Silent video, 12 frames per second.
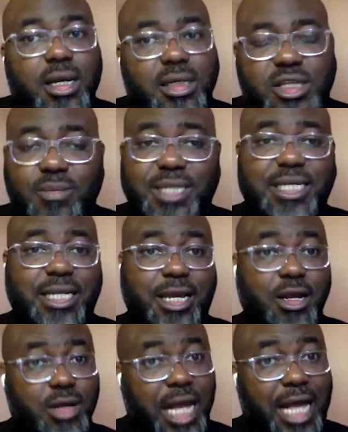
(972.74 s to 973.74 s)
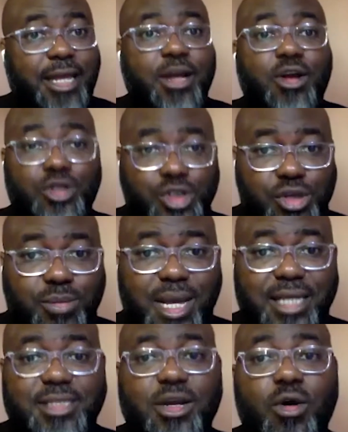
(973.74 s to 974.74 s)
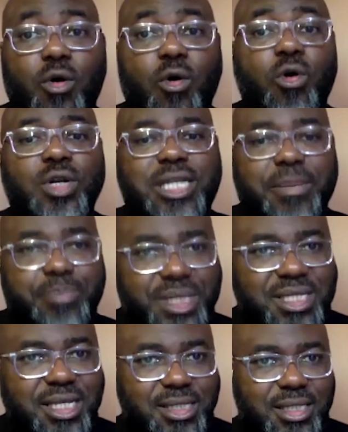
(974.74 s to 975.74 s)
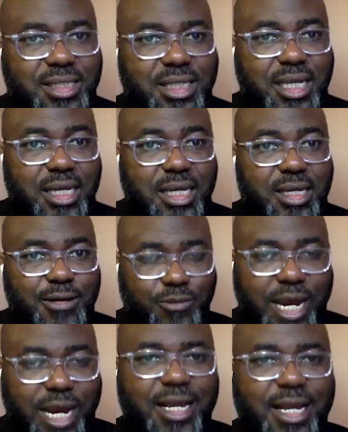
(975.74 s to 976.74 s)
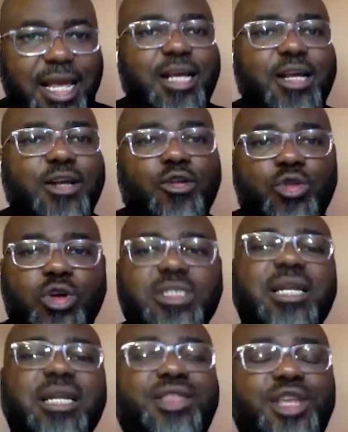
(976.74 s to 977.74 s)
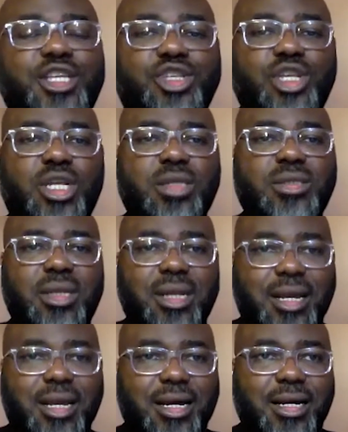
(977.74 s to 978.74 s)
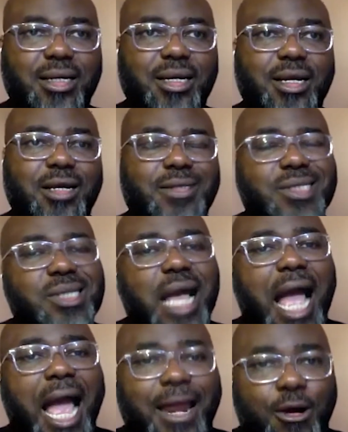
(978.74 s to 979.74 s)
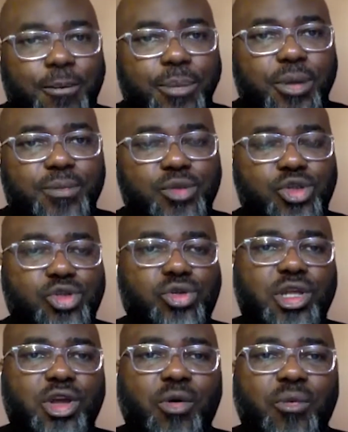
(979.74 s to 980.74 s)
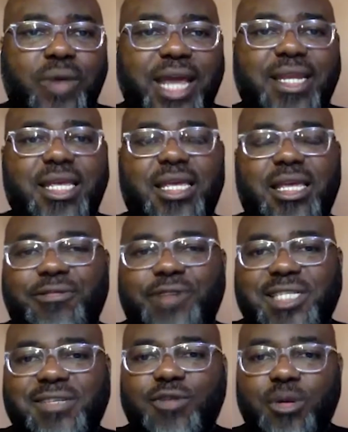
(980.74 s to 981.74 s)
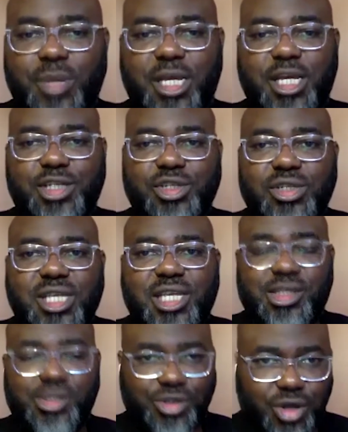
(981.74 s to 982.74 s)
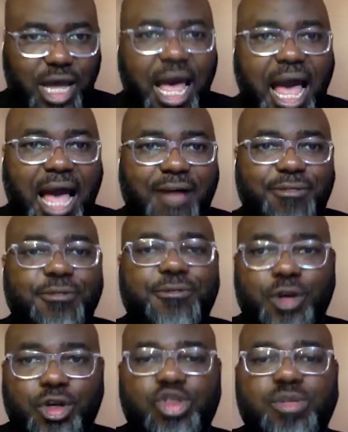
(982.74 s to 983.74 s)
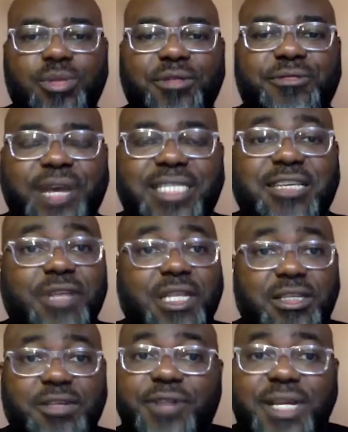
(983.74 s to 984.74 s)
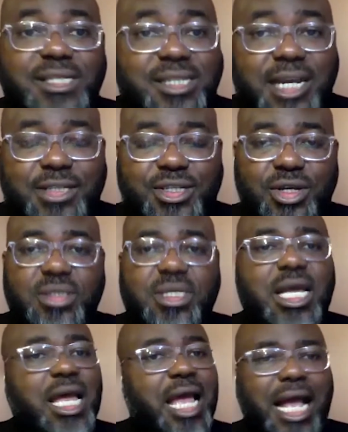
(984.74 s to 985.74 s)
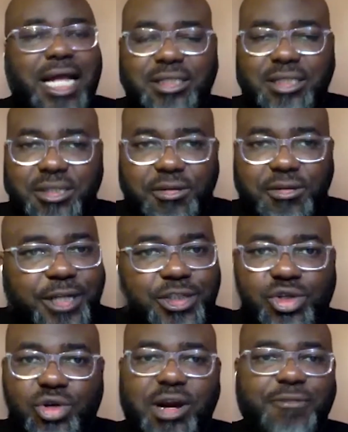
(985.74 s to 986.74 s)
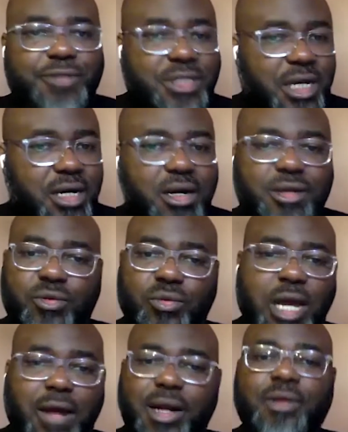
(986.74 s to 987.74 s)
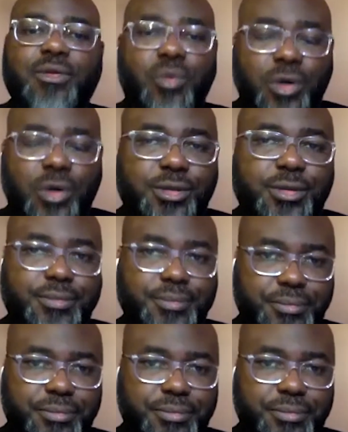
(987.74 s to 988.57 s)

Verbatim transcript: Customers, are they, are they consumers or their businesses, right? those are the things you need to learn to add up to the already effective communication skills you have for you to be effective in different sectors and different geographies around the world.